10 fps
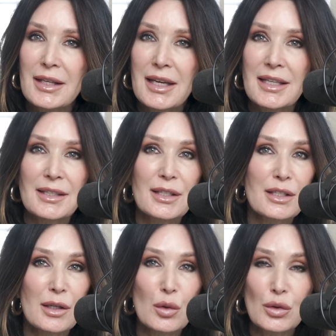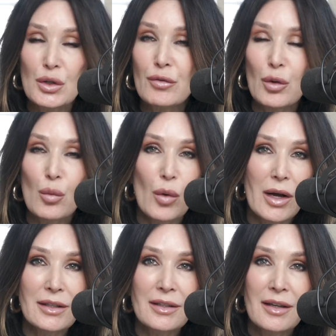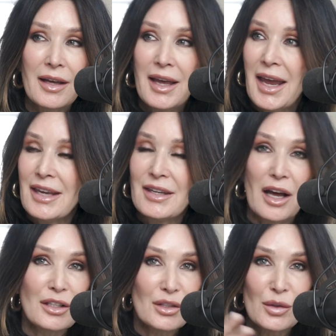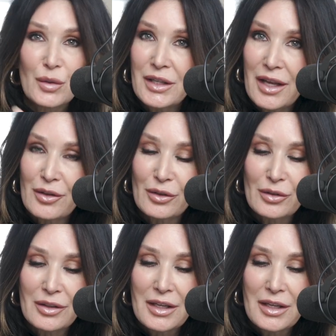He doesn't do, do for one and not to another.